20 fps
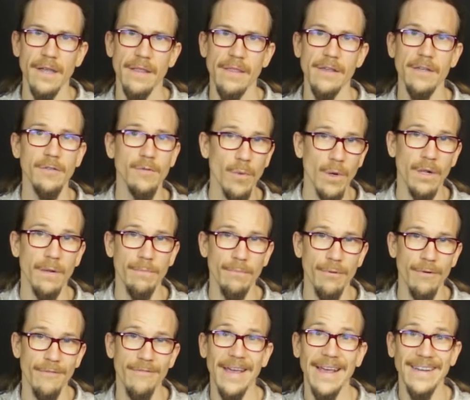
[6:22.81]
This will
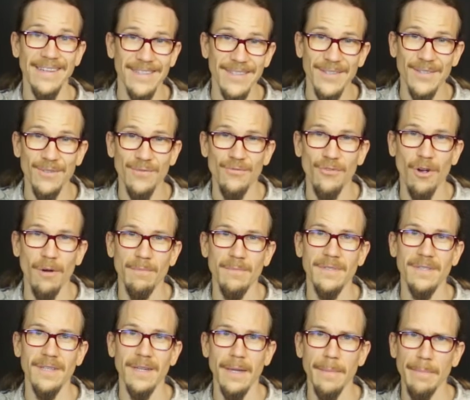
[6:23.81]
prevent you from
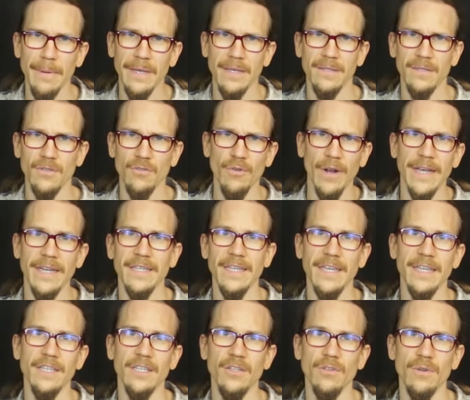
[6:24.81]
slipping straight
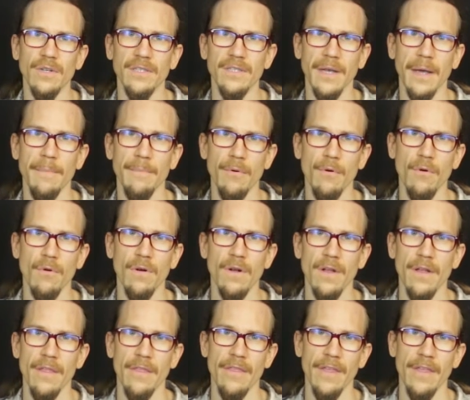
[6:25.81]
into a tempo